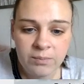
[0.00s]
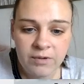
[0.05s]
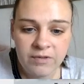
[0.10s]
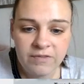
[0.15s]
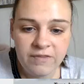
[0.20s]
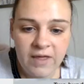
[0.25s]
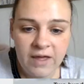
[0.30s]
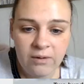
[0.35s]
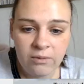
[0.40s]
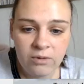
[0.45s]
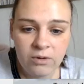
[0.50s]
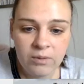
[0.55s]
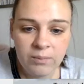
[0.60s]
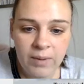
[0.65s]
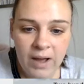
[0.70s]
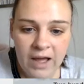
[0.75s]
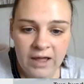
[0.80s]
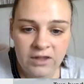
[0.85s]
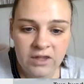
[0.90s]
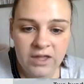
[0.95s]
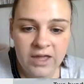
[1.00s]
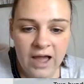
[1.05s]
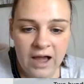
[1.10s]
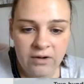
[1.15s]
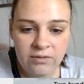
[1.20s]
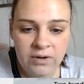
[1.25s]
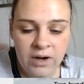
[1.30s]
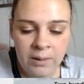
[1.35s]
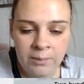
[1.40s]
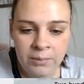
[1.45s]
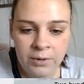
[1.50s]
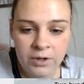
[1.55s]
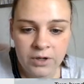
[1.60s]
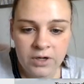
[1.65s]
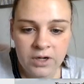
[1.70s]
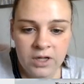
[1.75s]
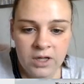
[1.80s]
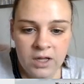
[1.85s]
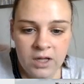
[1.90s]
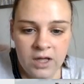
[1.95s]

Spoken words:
but they were badly outnumbered.